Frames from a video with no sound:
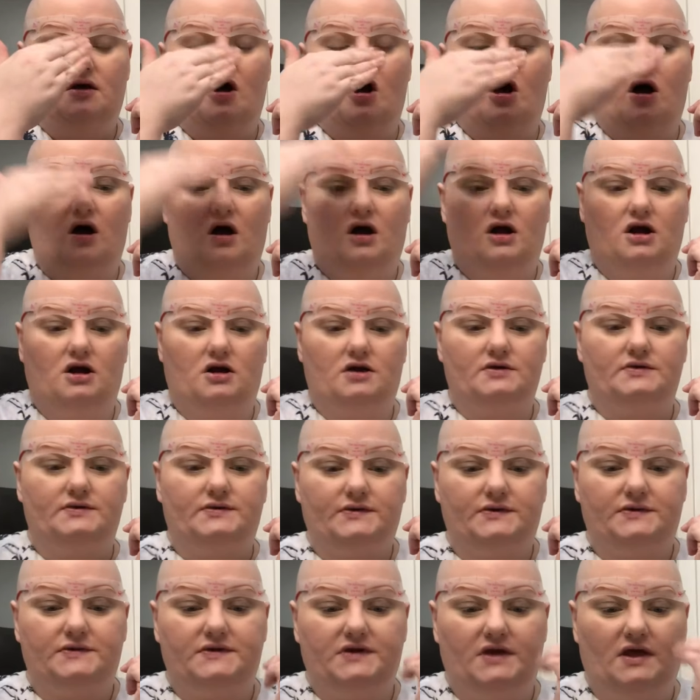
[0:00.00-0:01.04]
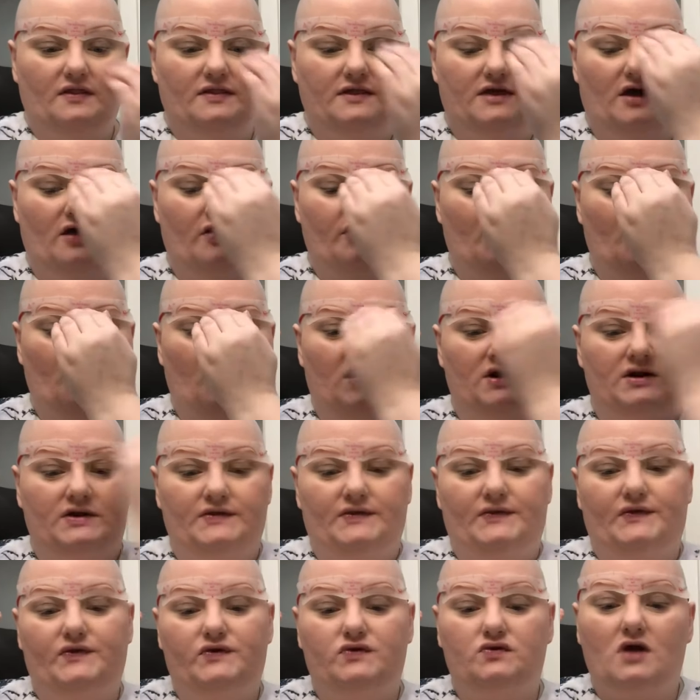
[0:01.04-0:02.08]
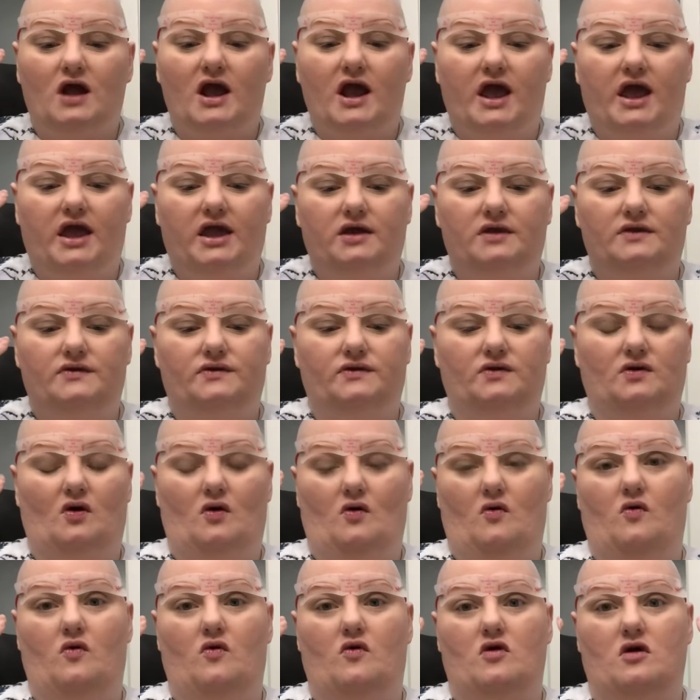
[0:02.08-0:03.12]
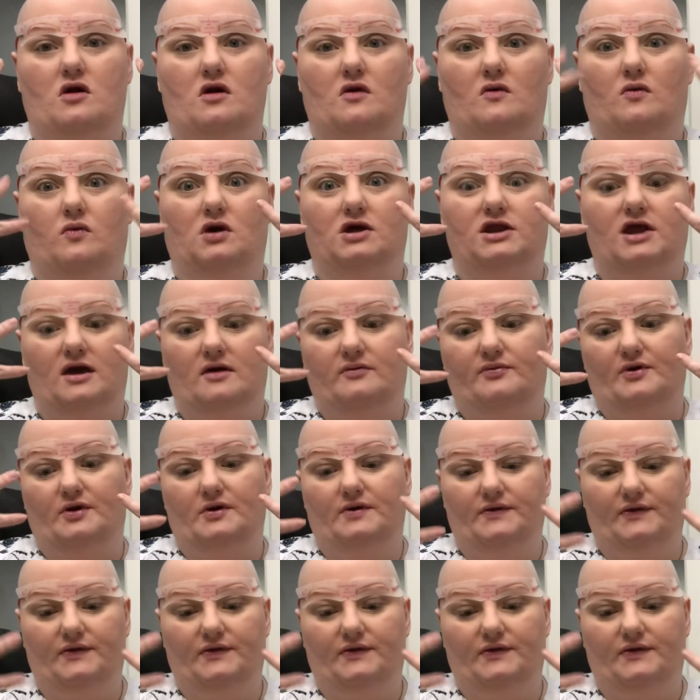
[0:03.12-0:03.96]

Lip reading: arched and the other one is straight or whatever.